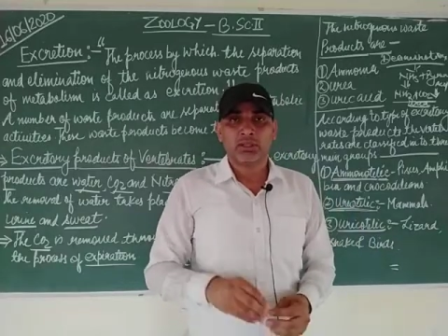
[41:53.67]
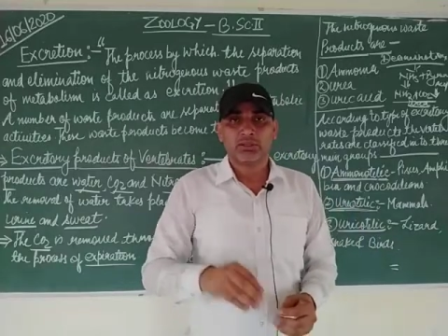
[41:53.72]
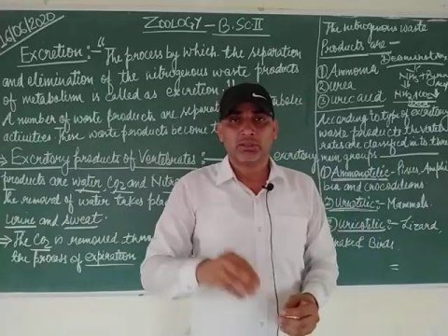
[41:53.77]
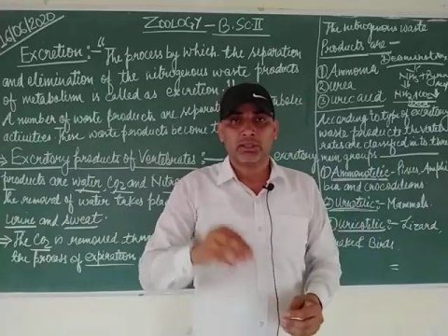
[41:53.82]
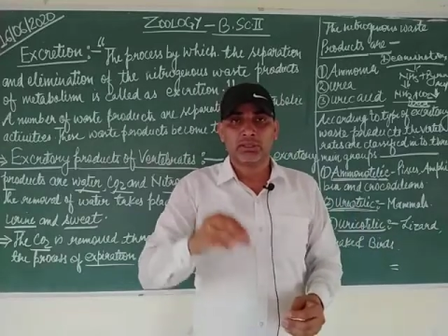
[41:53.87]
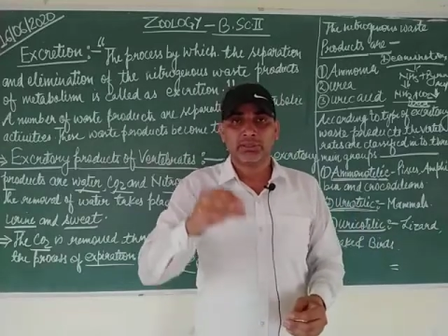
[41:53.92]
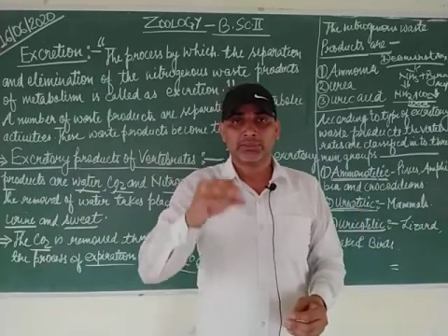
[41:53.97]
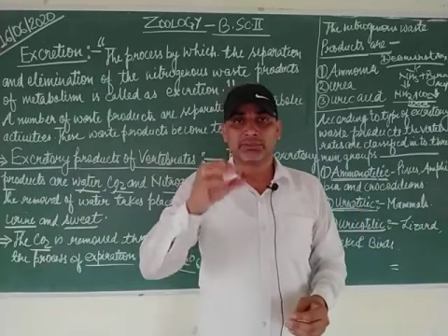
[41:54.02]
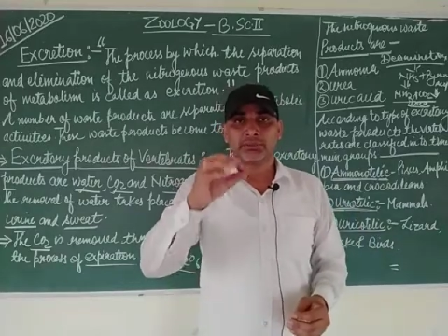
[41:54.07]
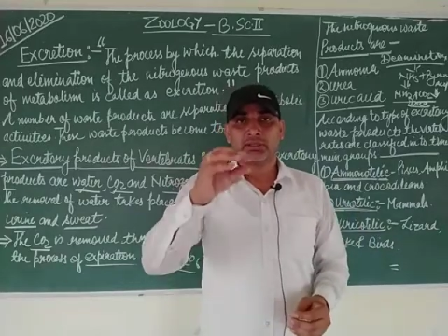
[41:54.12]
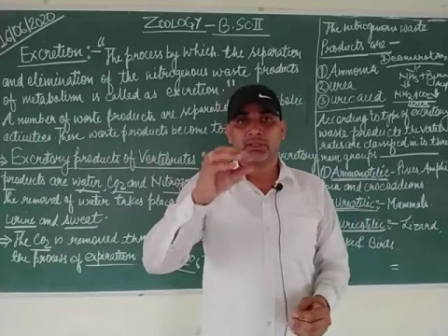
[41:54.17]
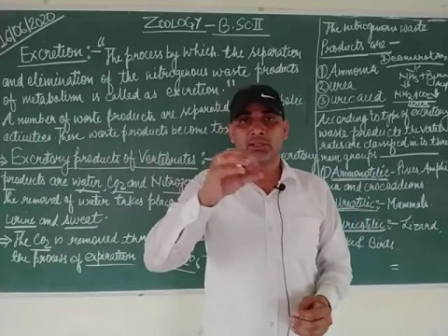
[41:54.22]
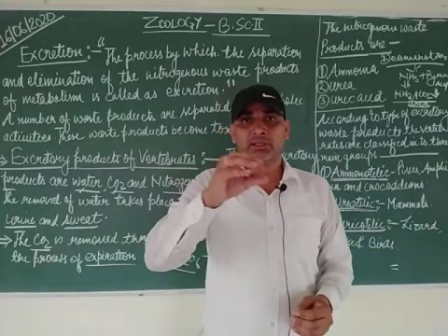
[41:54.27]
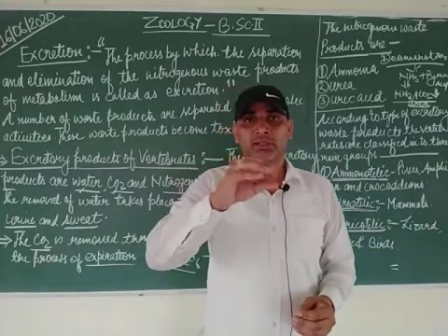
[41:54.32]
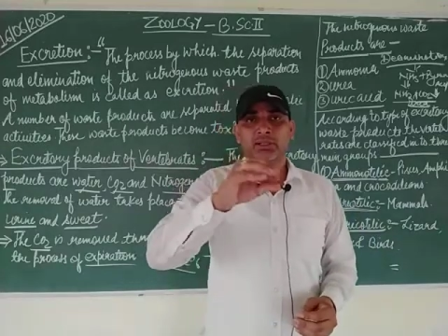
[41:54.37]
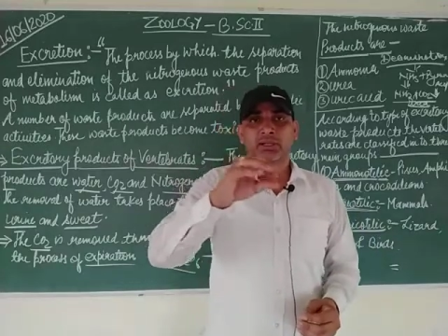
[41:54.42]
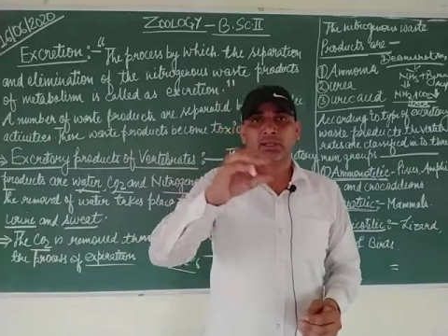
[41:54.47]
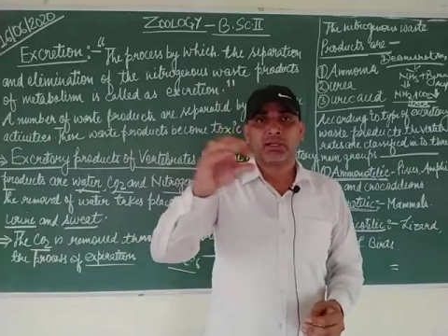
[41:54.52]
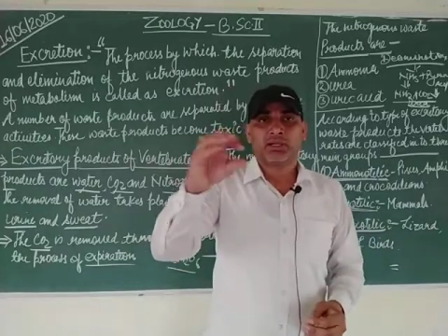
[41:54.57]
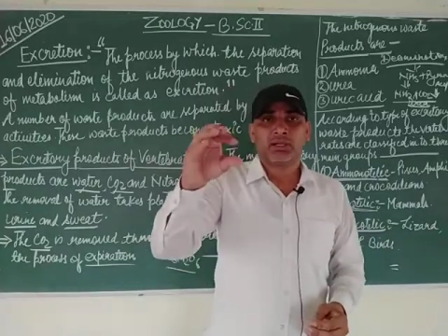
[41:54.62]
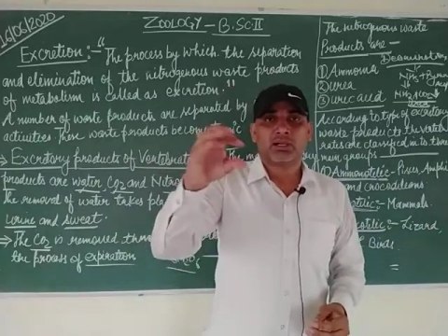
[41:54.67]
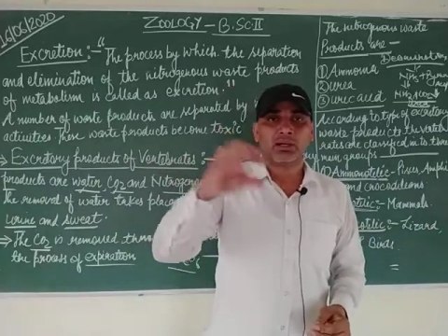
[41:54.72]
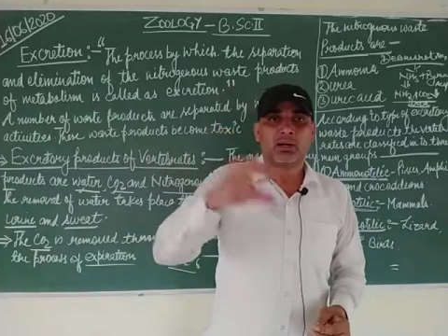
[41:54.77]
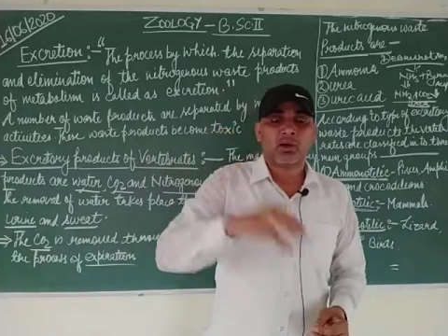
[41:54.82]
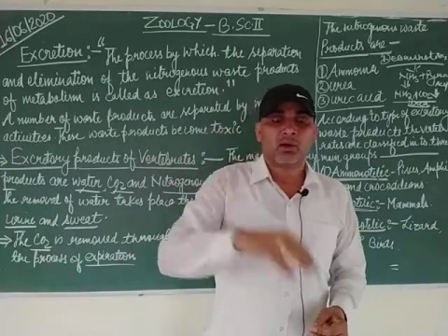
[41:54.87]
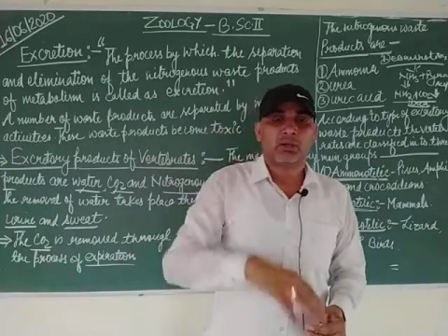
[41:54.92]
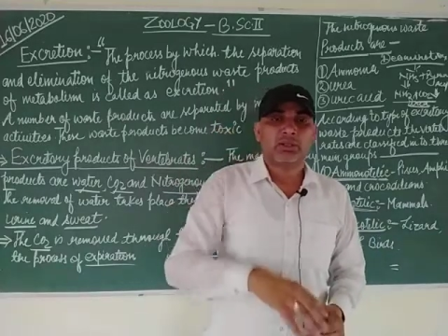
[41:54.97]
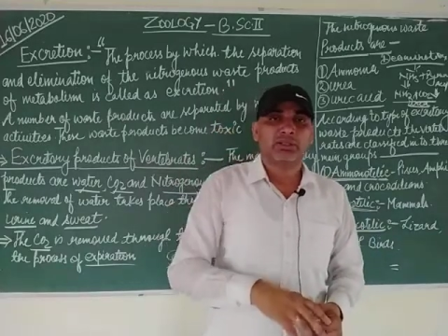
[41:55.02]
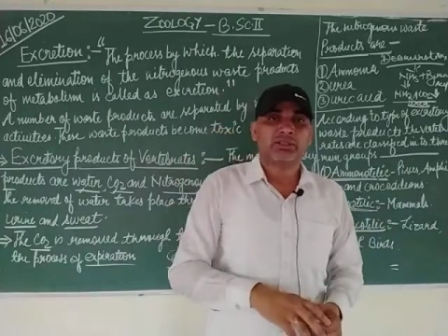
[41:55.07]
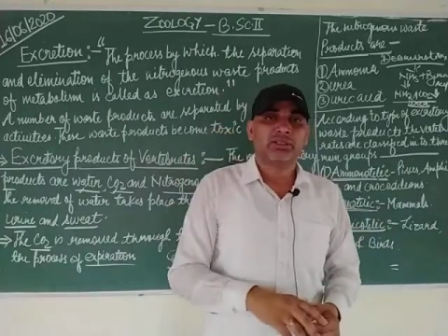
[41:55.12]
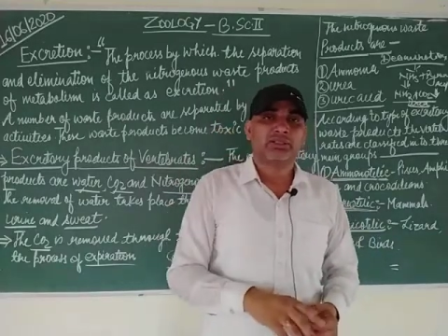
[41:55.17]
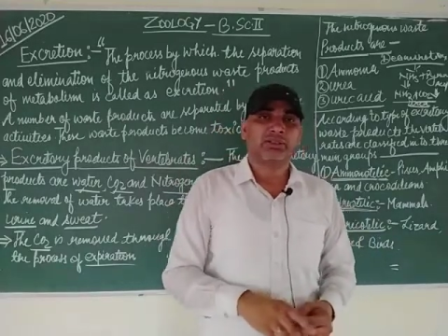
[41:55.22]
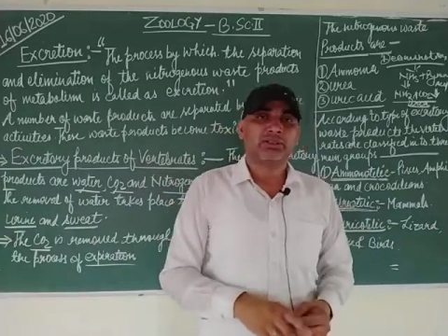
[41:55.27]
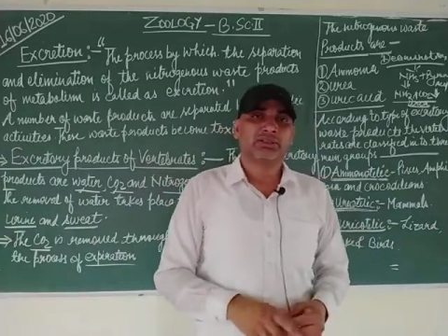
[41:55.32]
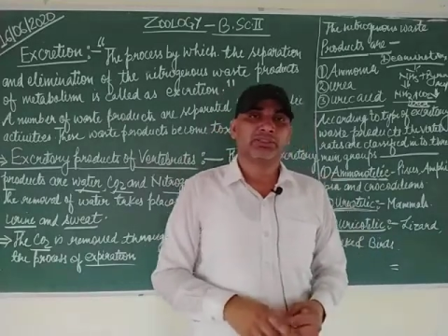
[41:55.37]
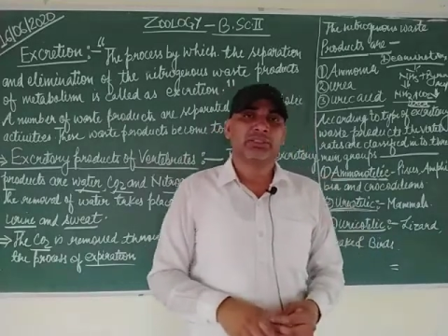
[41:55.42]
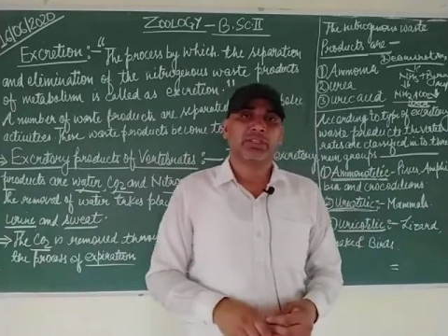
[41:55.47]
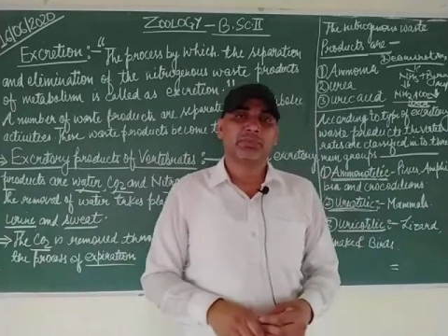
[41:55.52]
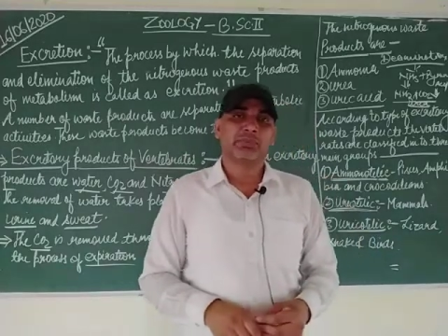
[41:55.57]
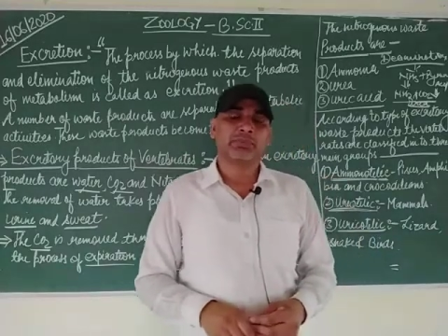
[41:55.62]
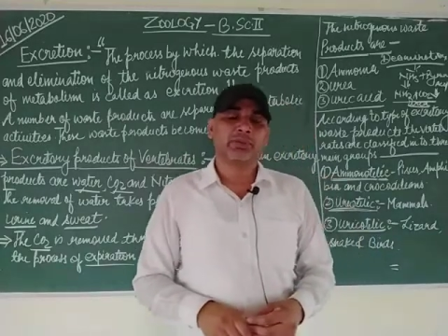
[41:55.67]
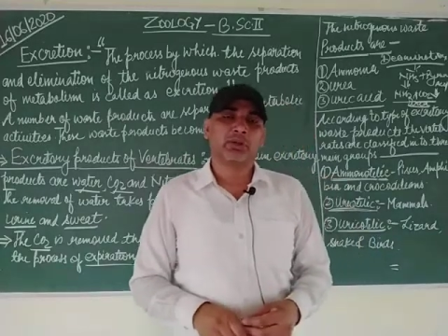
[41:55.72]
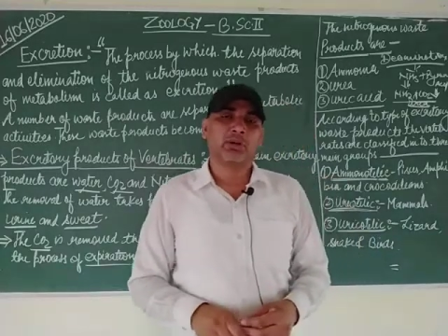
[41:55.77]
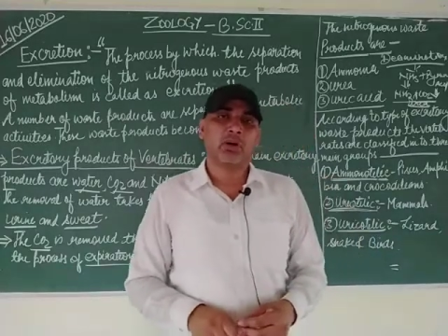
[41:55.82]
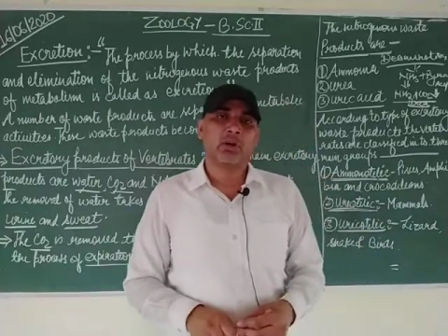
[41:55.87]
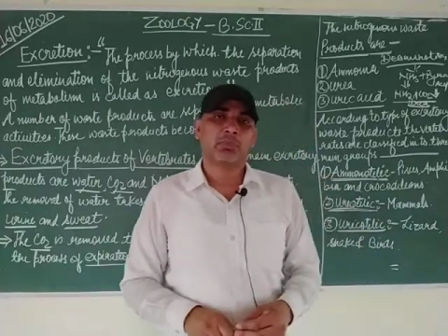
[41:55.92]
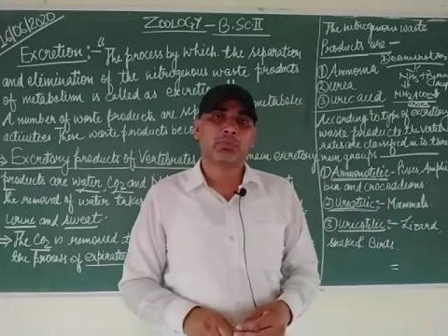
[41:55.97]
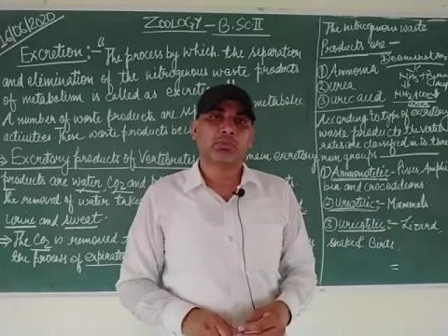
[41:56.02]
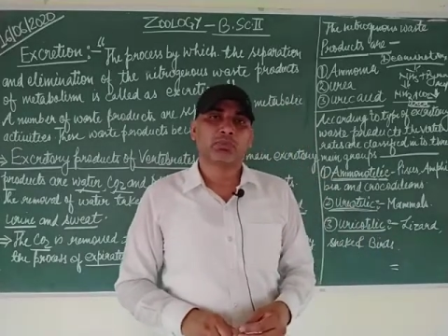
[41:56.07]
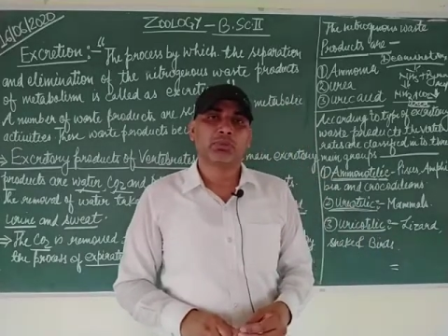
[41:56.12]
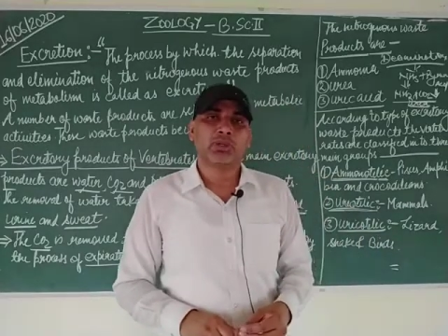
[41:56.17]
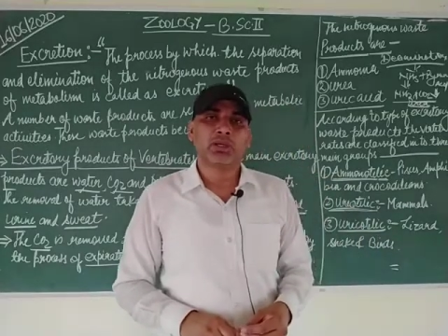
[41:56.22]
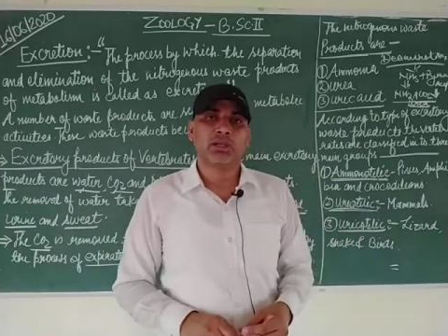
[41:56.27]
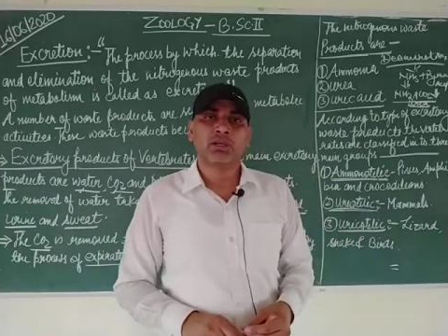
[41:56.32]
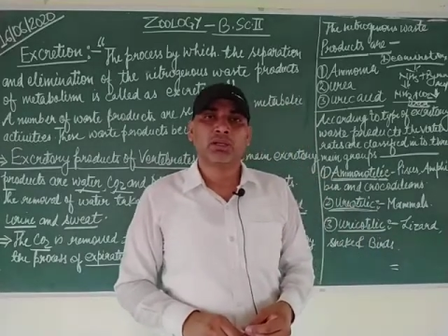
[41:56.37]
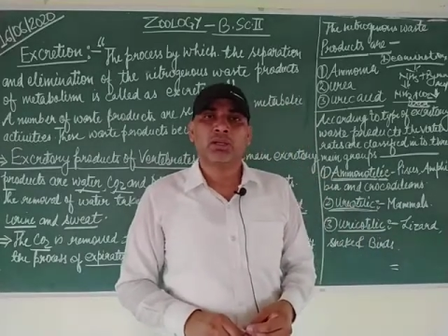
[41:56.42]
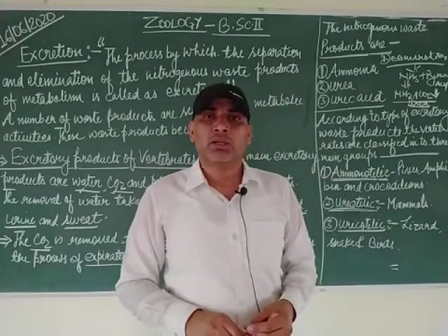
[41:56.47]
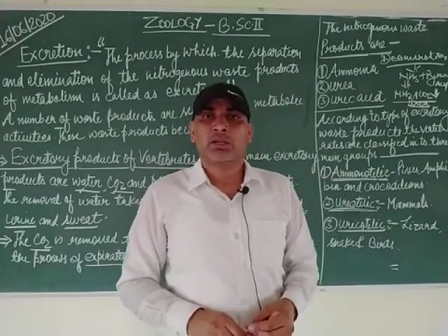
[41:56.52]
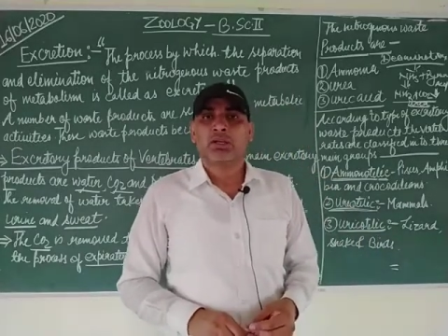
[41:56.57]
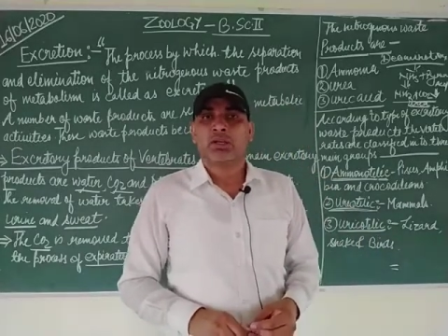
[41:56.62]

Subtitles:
that is the only the description of to the